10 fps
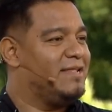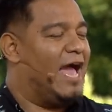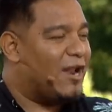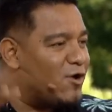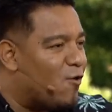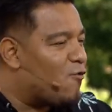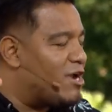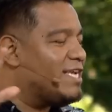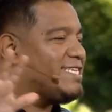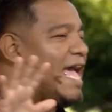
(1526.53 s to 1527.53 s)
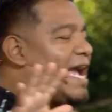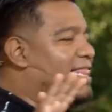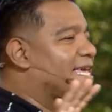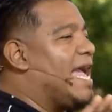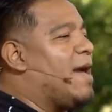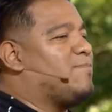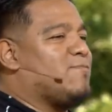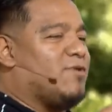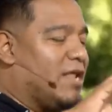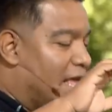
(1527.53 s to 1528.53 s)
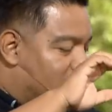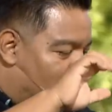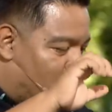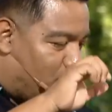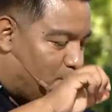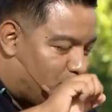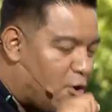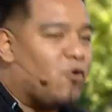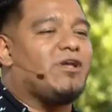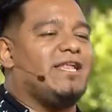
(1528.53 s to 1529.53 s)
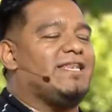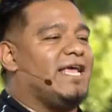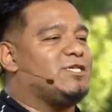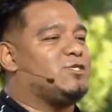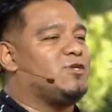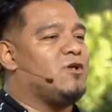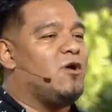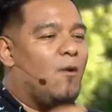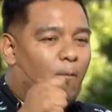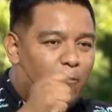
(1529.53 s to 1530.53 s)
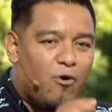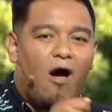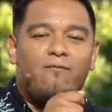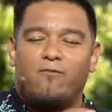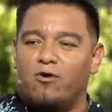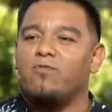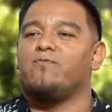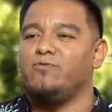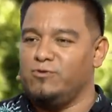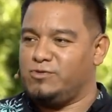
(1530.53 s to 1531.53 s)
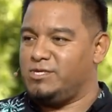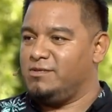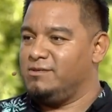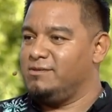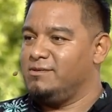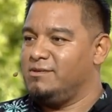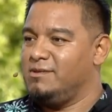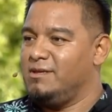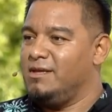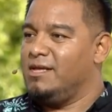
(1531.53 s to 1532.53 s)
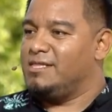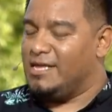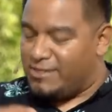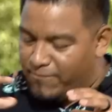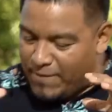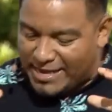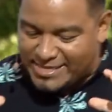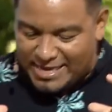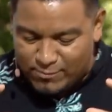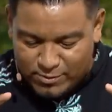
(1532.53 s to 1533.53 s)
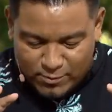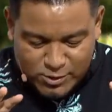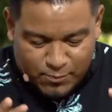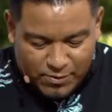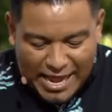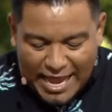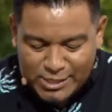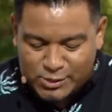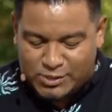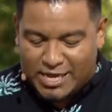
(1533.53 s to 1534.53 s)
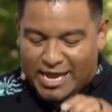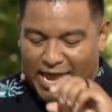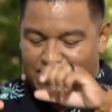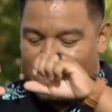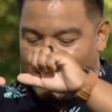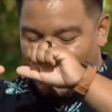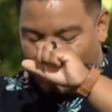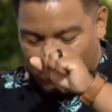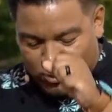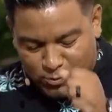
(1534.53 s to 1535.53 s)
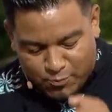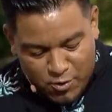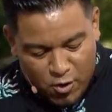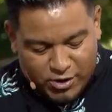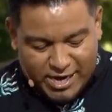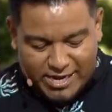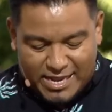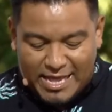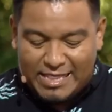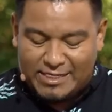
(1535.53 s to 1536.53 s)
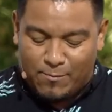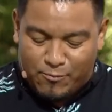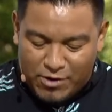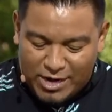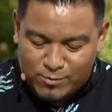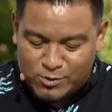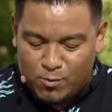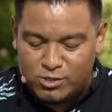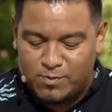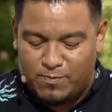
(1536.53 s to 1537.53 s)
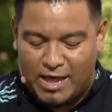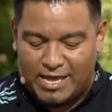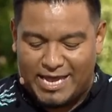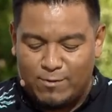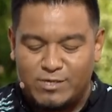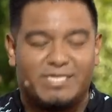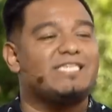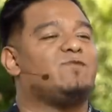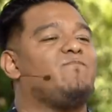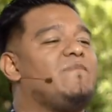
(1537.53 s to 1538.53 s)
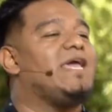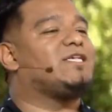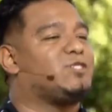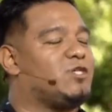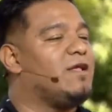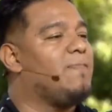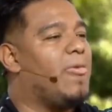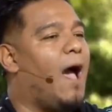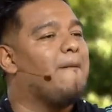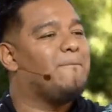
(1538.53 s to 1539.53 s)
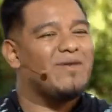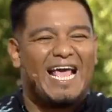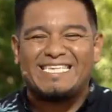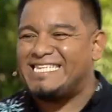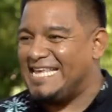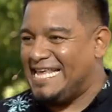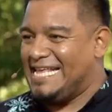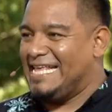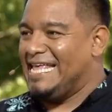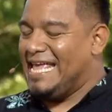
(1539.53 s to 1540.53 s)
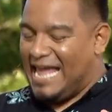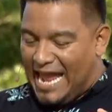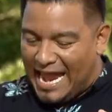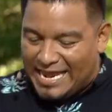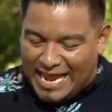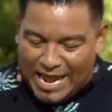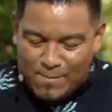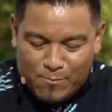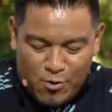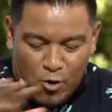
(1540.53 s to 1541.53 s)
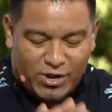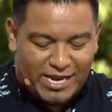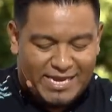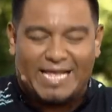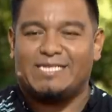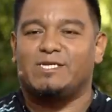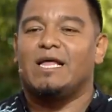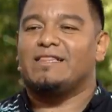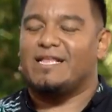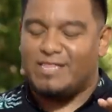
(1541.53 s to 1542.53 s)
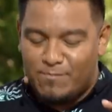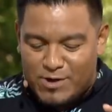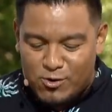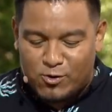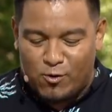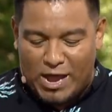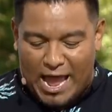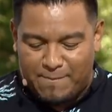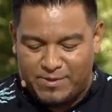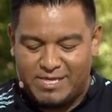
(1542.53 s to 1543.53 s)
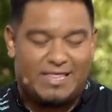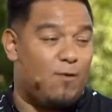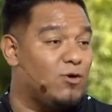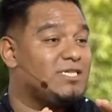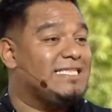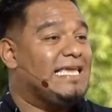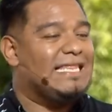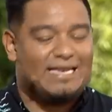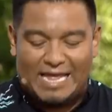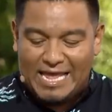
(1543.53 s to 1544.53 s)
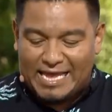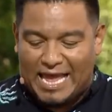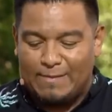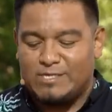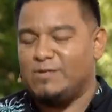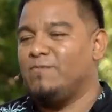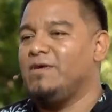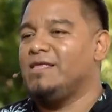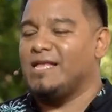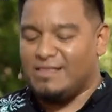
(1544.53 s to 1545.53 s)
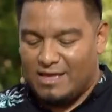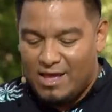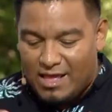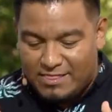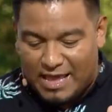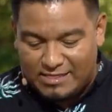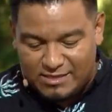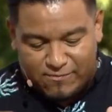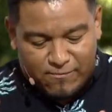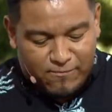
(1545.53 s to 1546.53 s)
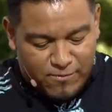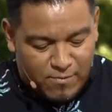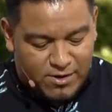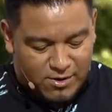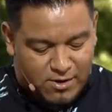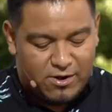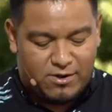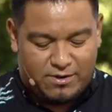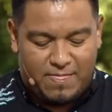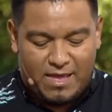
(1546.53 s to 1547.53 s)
I don't know where exactly it happened, but the brokenness brought forth fruit. The fact that it was blessed and that it was broken, the bread was multiplied. It was this mix of blessing and brokenness that the miracle happened, that was needed, came to be, that the fulfillment occurred.